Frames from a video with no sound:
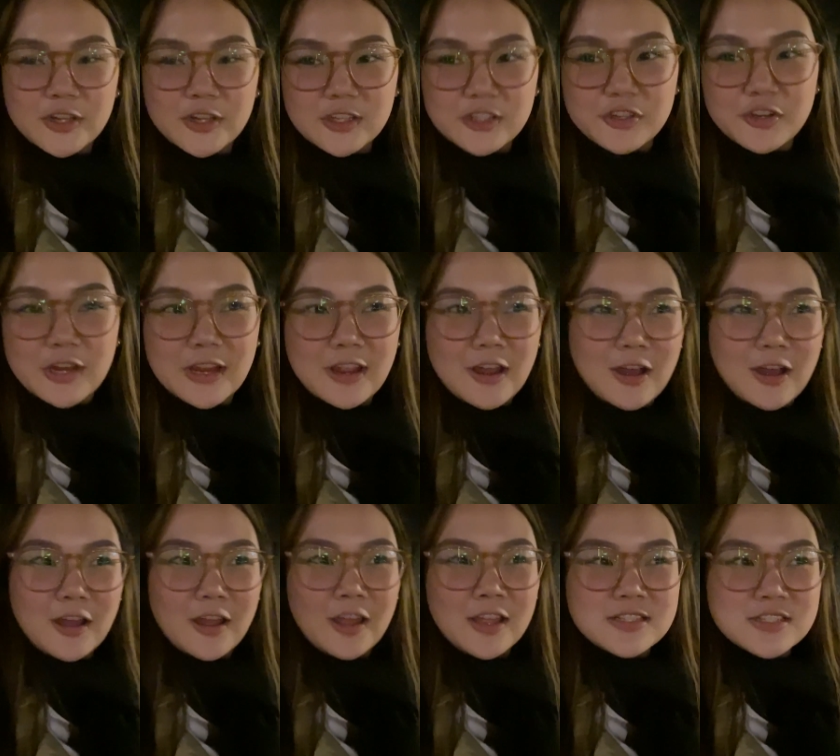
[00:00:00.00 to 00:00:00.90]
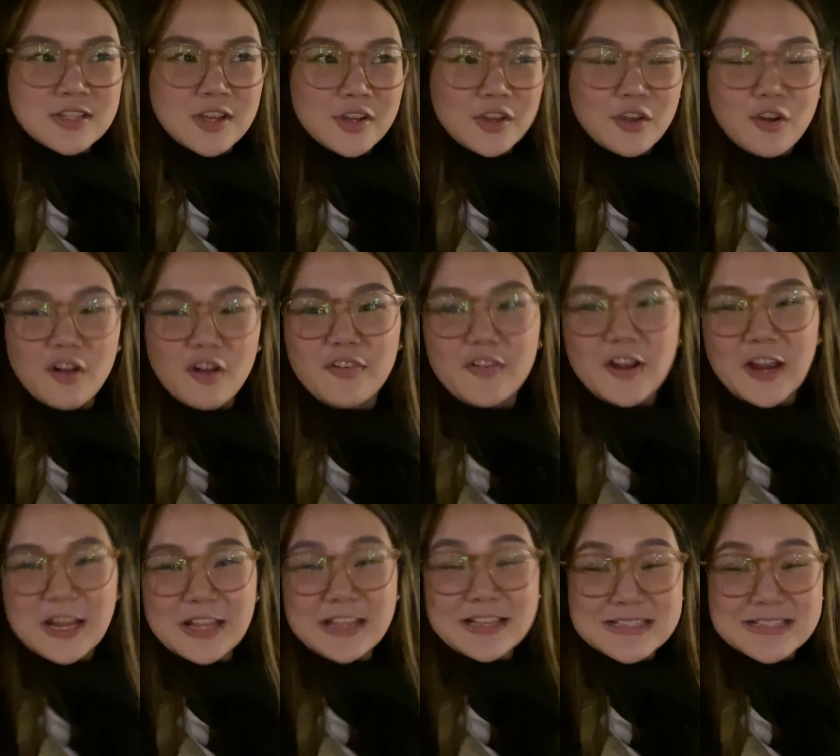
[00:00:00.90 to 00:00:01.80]
a tra uh, it's not a golf
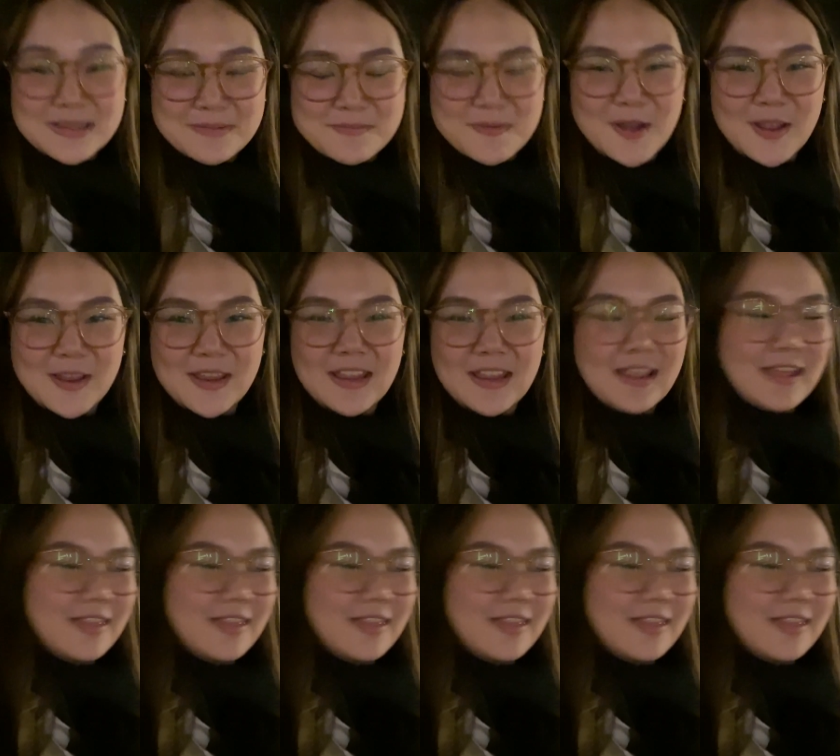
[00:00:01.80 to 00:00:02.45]
cart. It's a buggy.